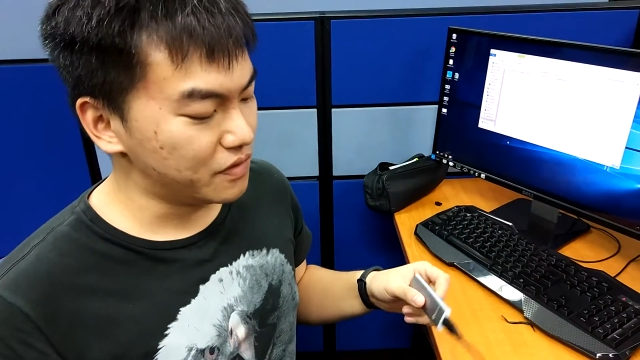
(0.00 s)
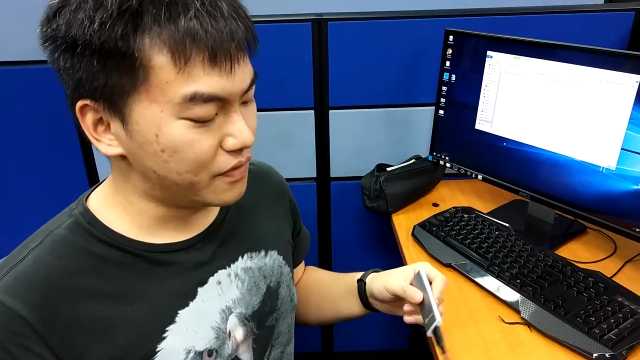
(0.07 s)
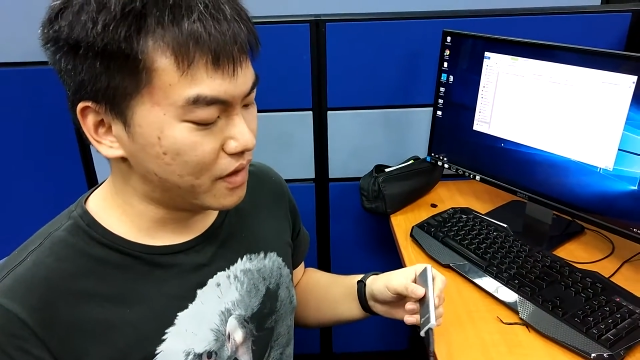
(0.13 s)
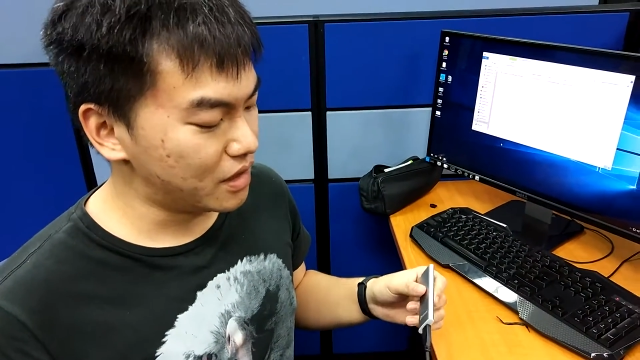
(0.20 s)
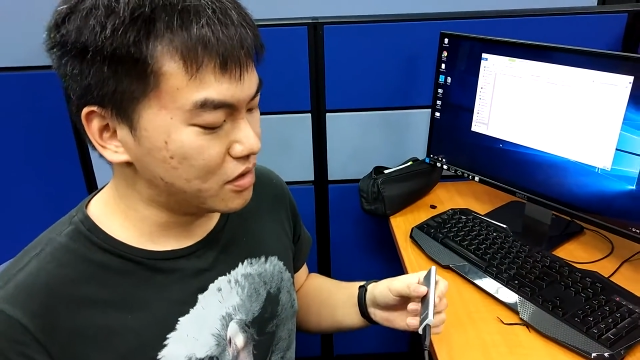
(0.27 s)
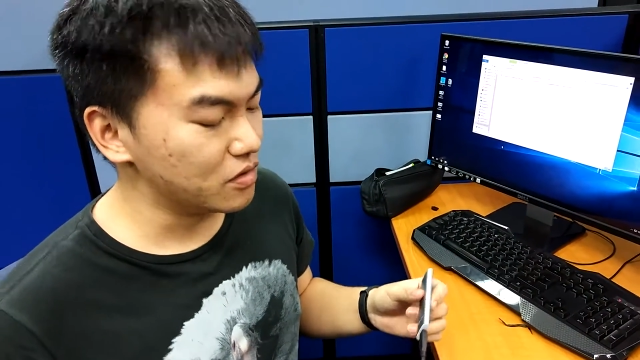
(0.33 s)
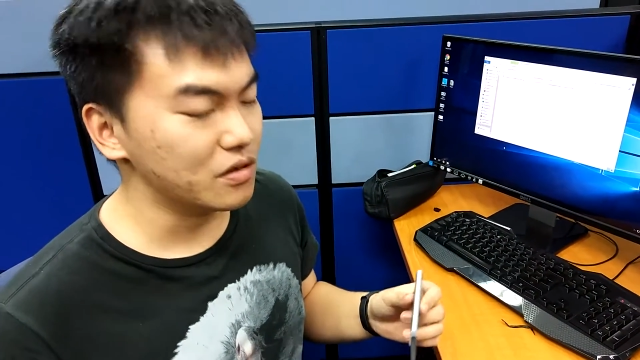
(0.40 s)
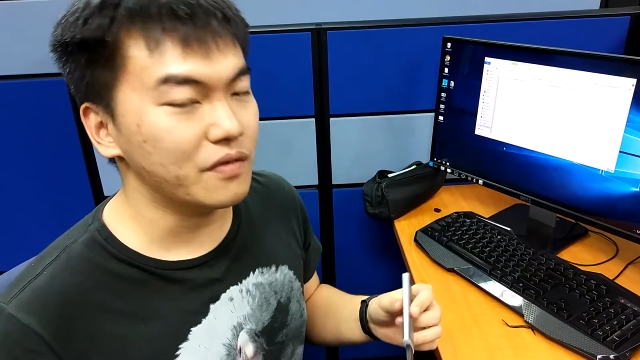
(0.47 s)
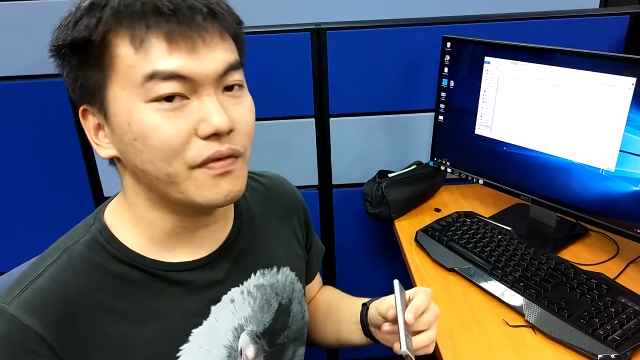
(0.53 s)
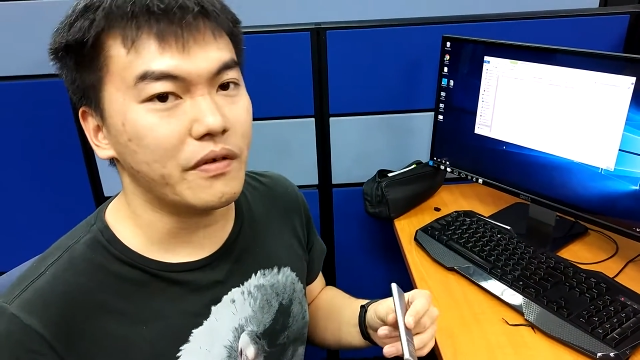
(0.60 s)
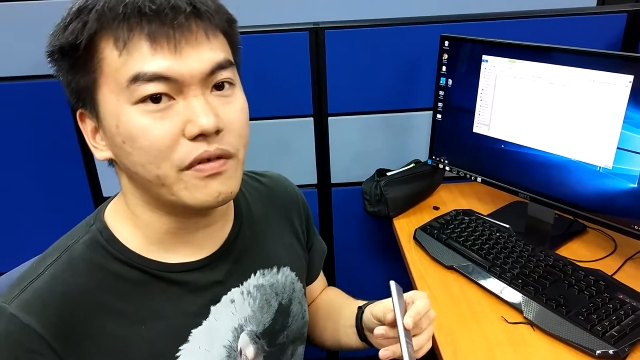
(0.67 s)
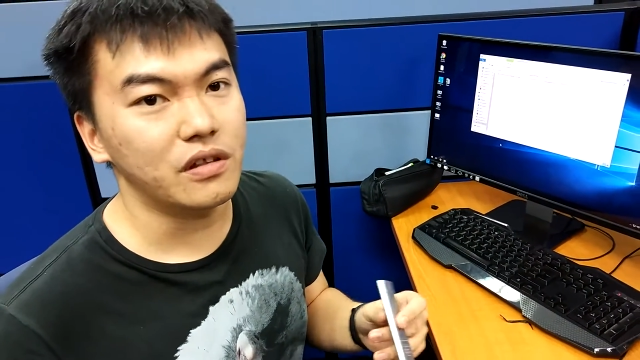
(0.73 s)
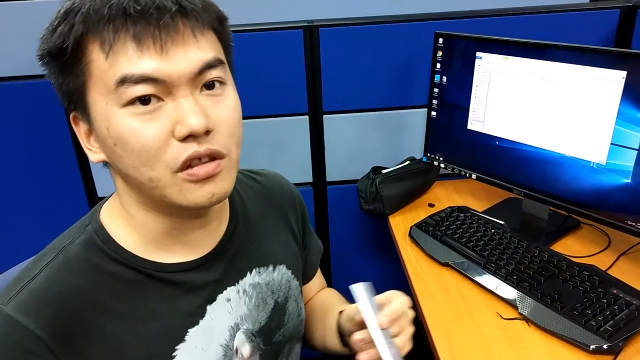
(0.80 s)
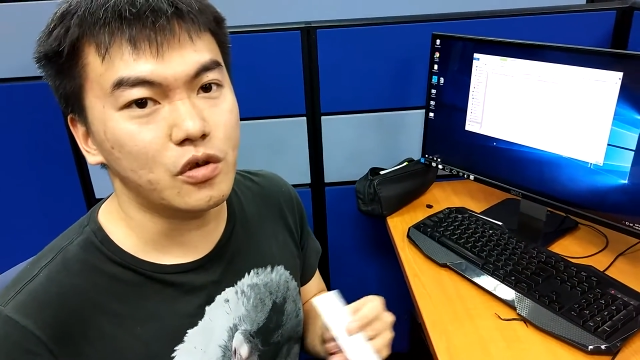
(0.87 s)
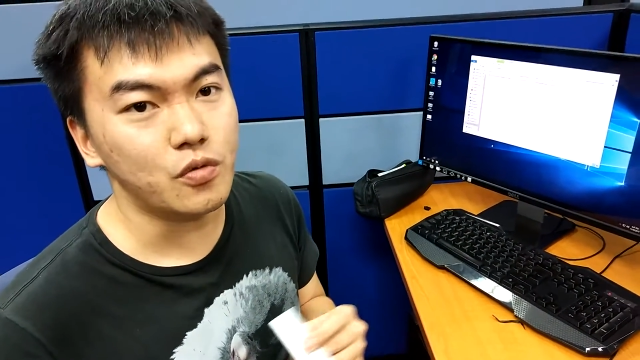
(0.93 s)
it runs on a
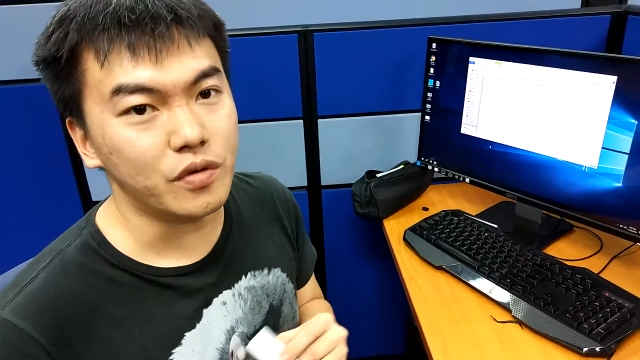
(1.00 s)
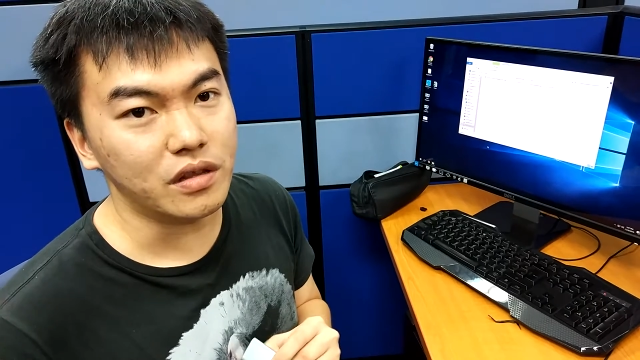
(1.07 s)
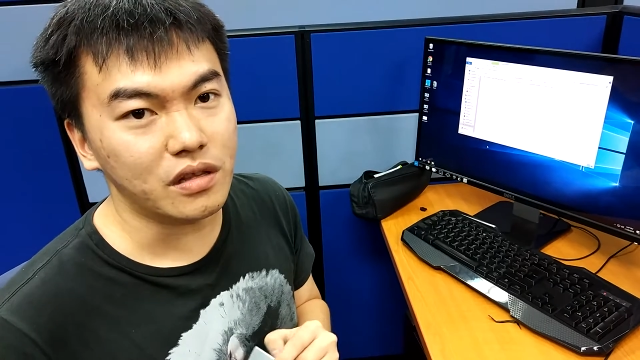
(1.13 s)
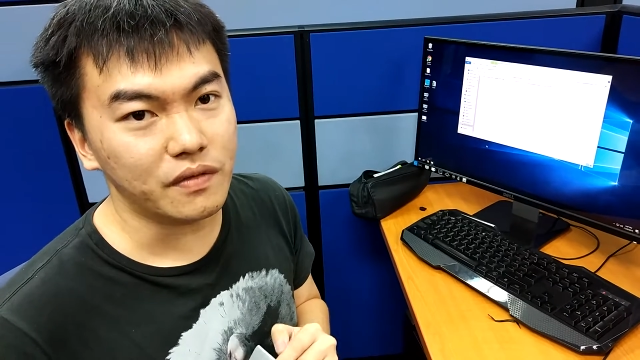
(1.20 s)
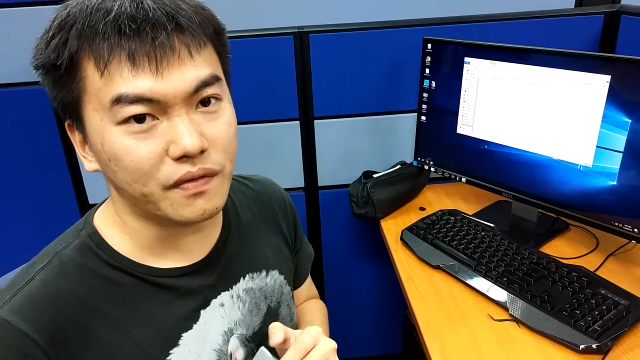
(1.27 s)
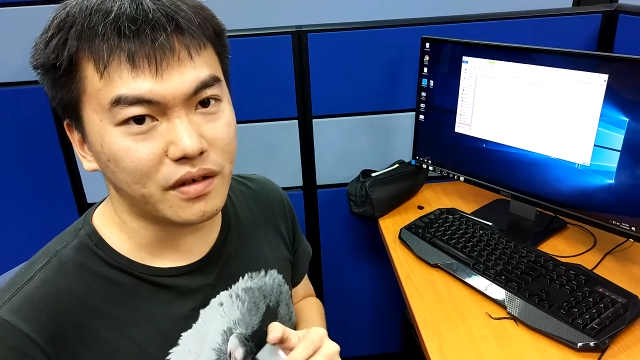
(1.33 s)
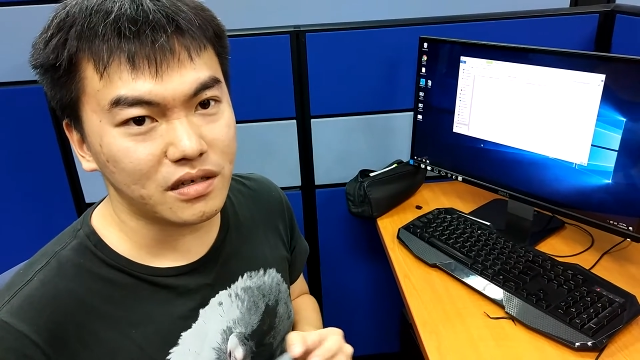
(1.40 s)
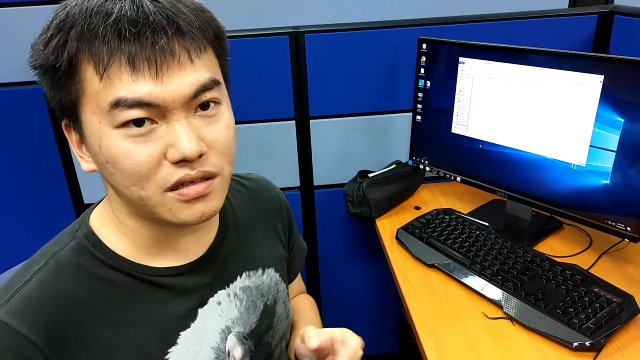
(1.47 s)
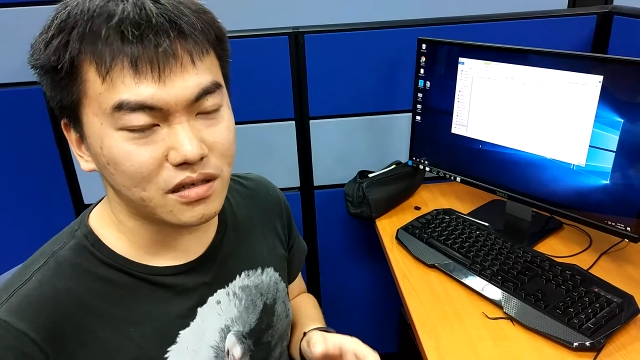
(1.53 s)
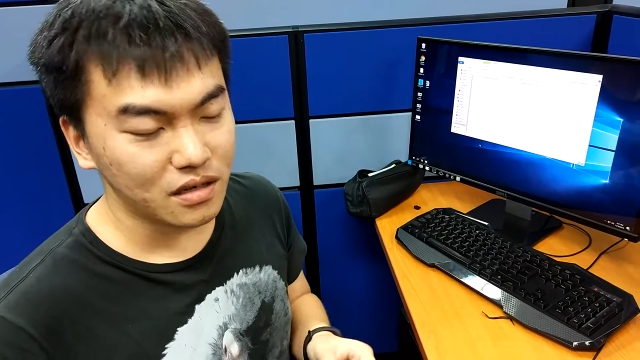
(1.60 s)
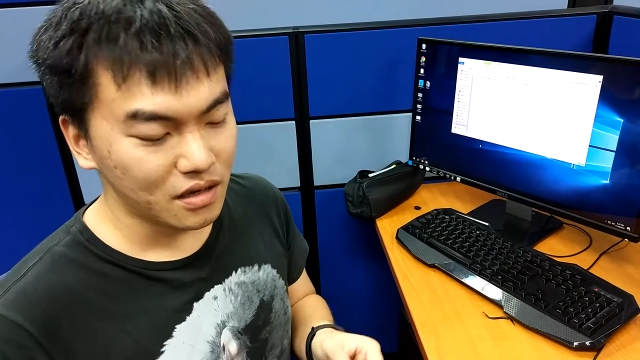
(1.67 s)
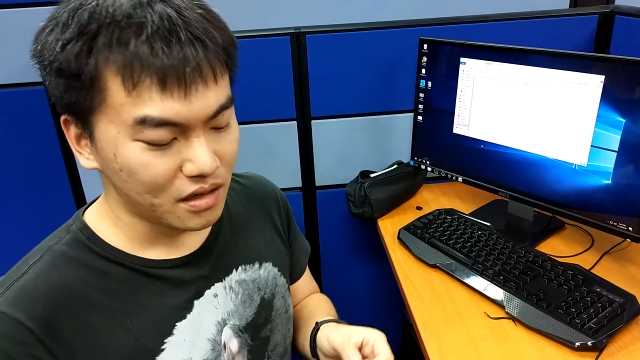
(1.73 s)
very new interface.